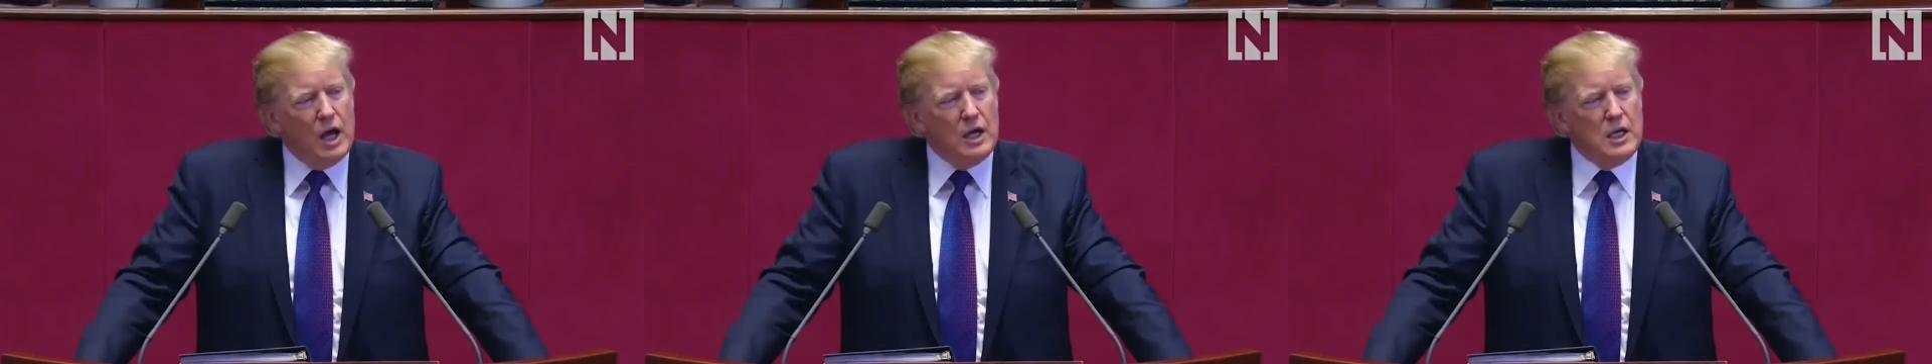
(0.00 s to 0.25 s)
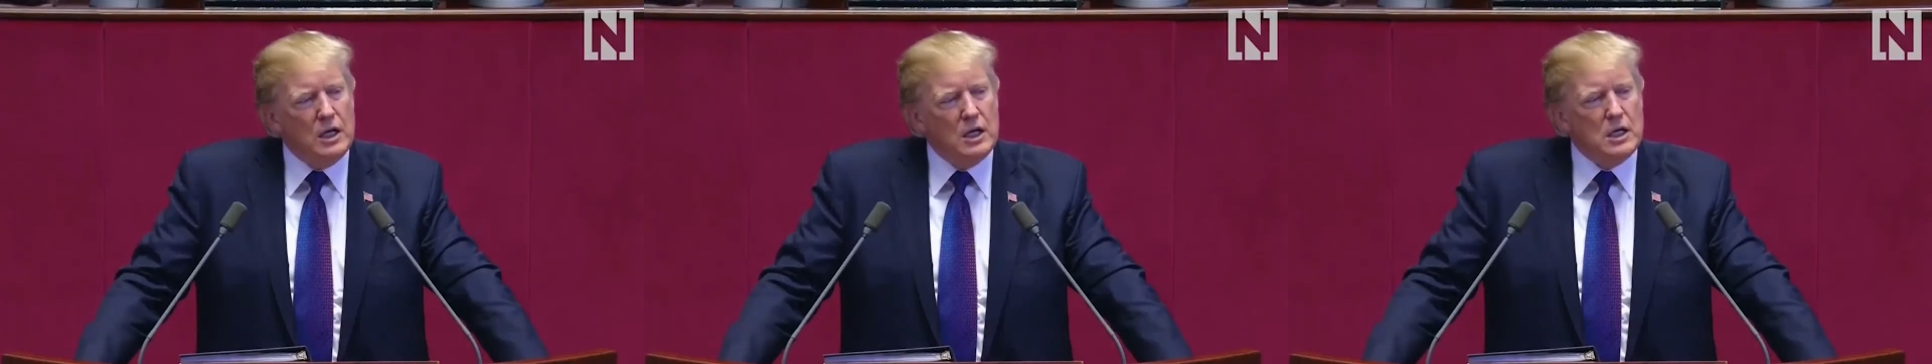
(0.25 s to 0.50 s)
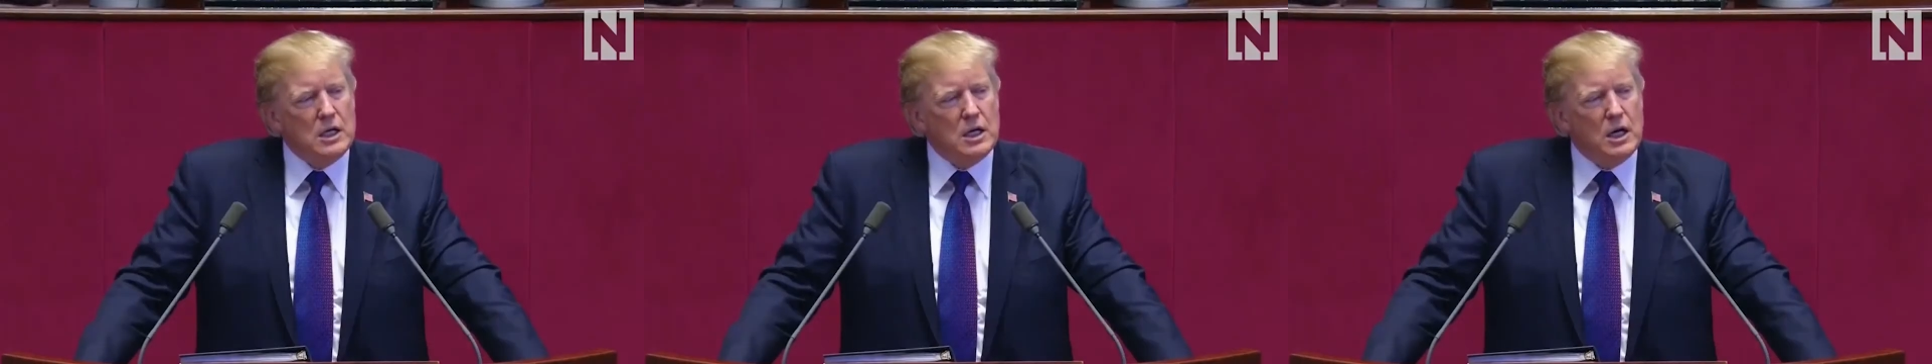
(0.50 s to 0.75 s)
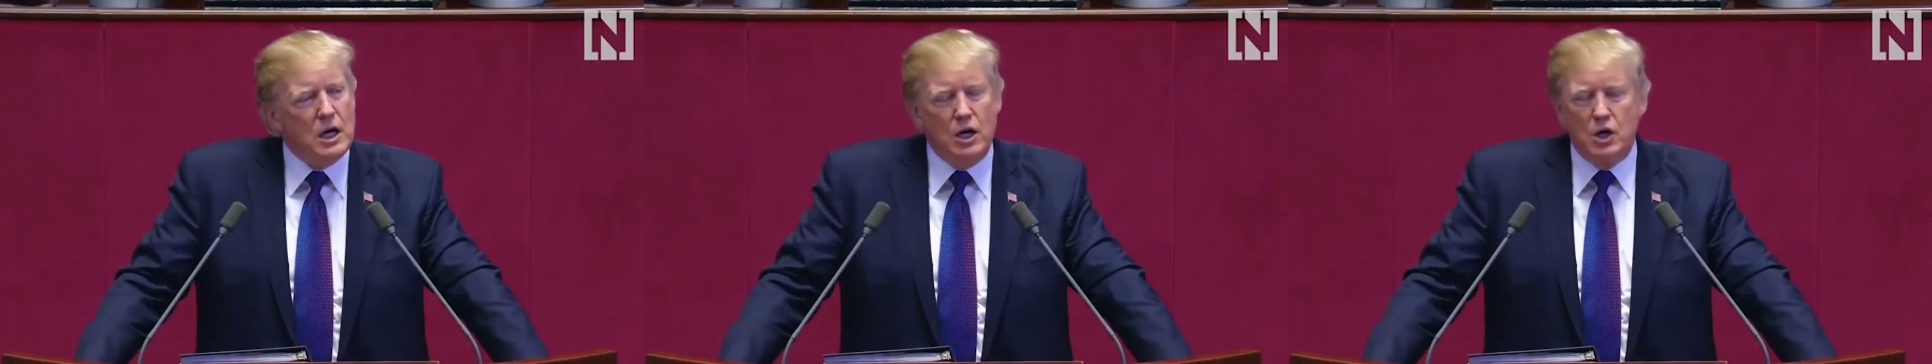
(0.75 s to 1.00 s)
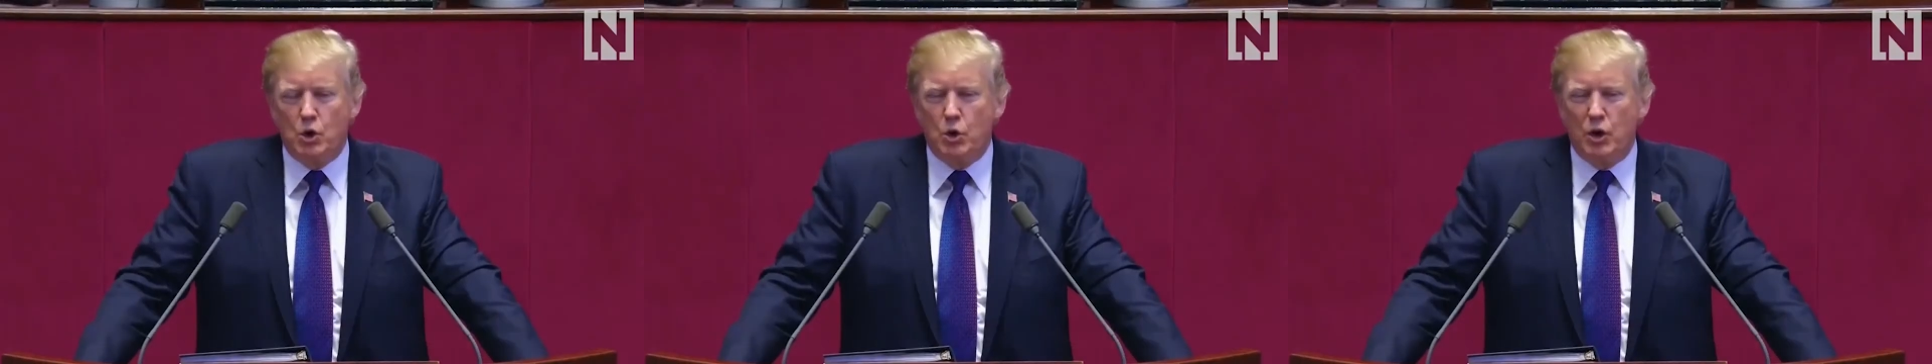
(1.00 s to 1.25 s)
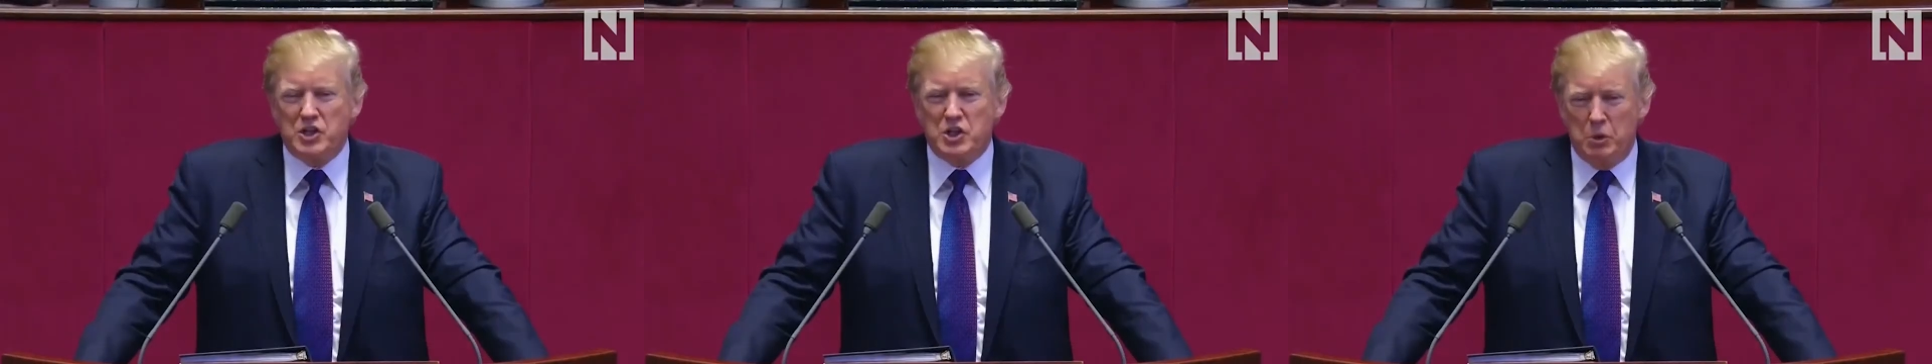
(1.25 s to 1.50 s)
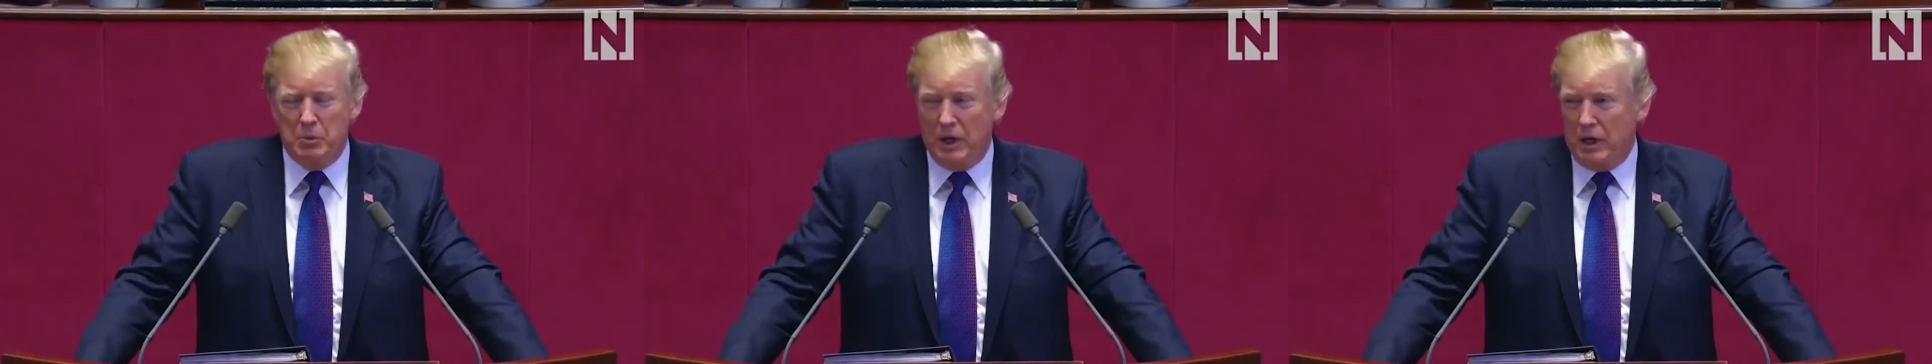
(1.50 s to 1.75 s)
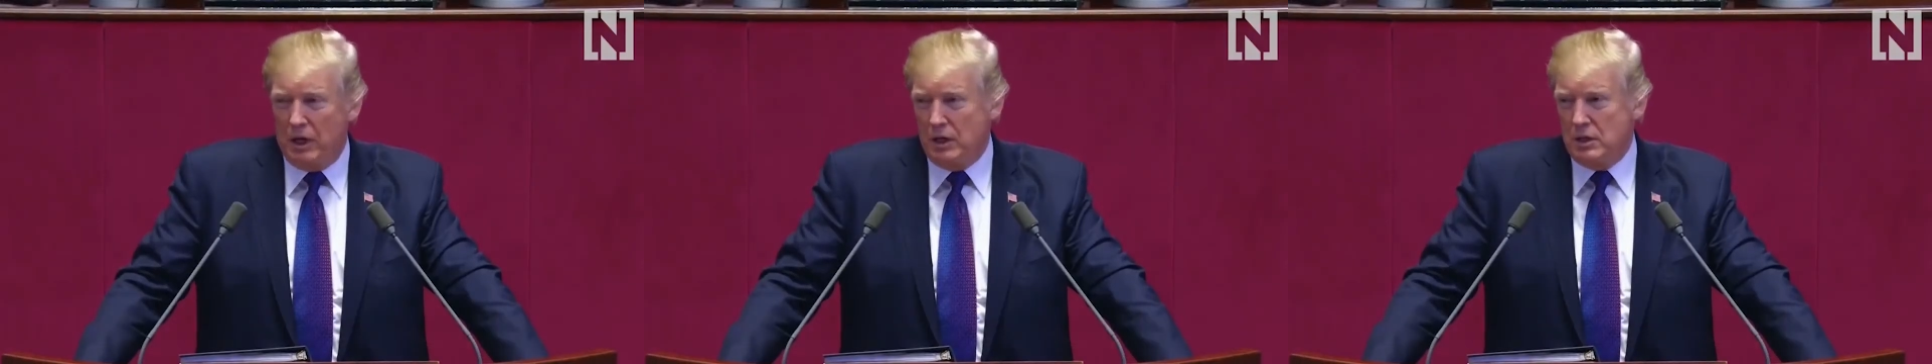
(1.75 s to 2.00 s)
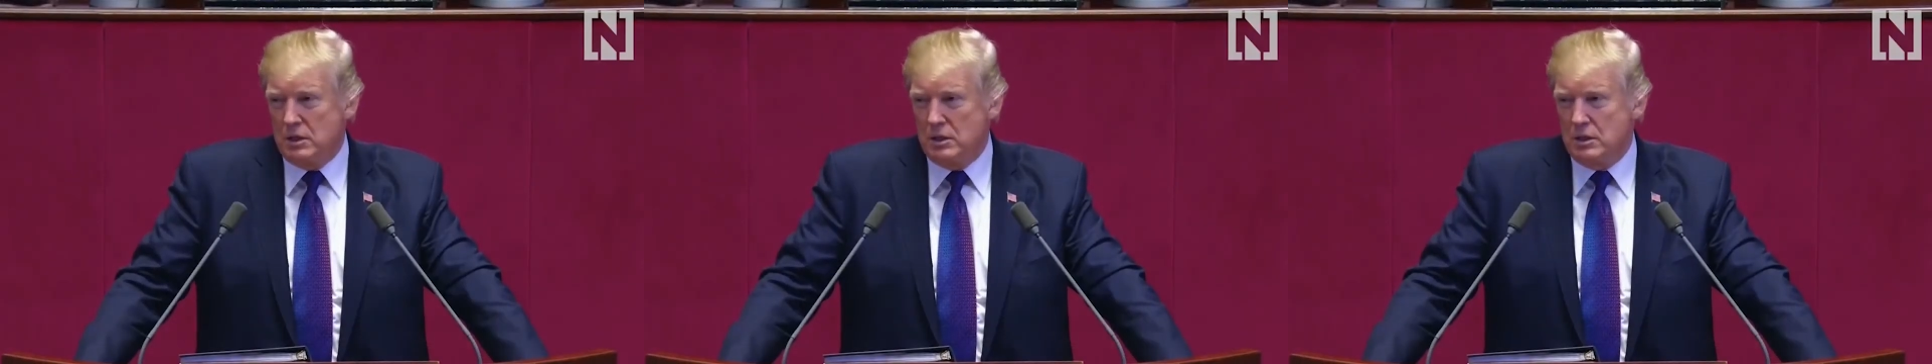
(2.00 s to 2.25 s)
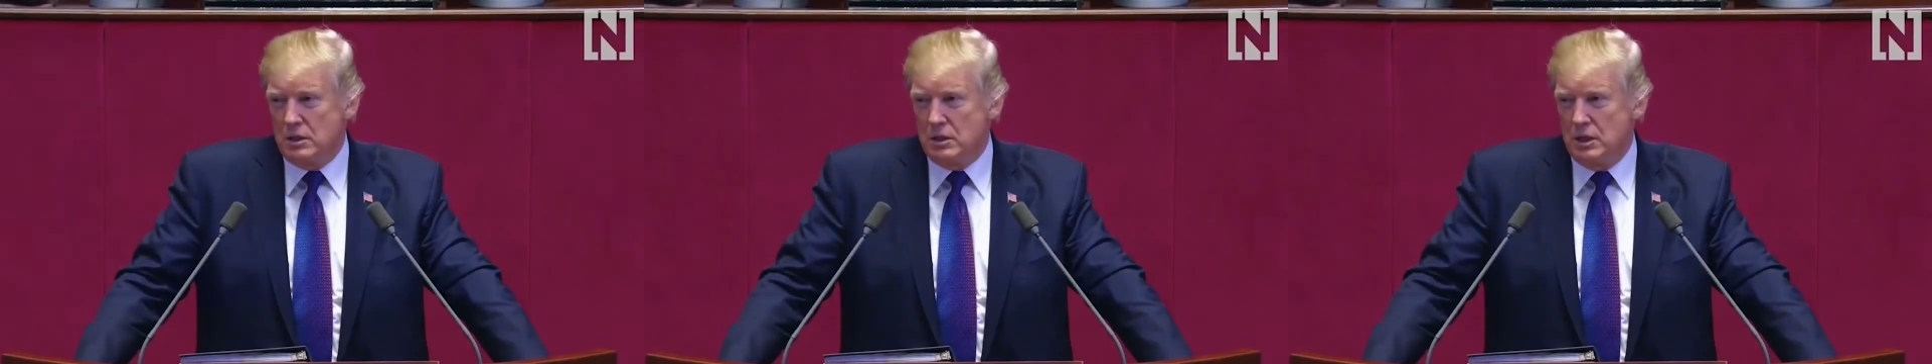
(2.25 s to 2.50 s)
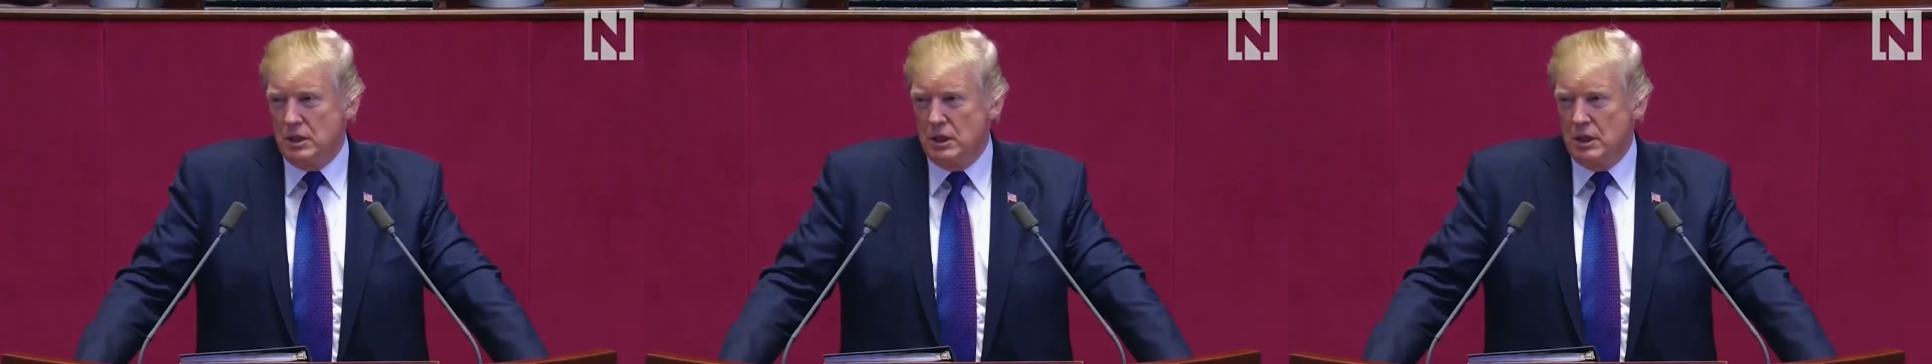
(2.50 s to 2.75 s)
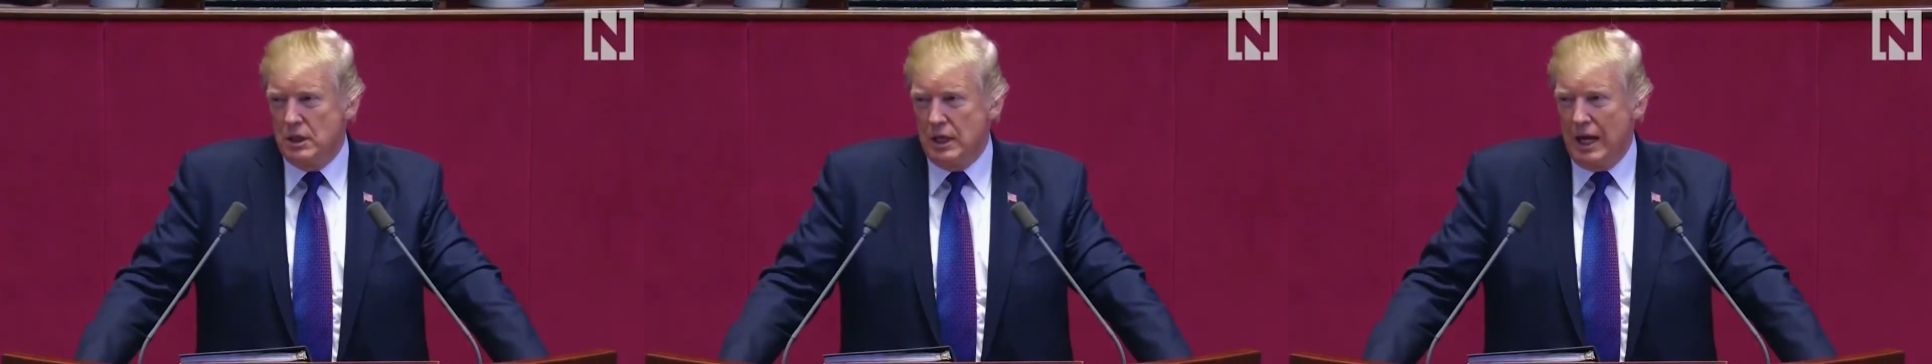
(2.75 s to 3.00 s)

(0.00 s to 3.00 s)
Korea fears would devastate its capital city,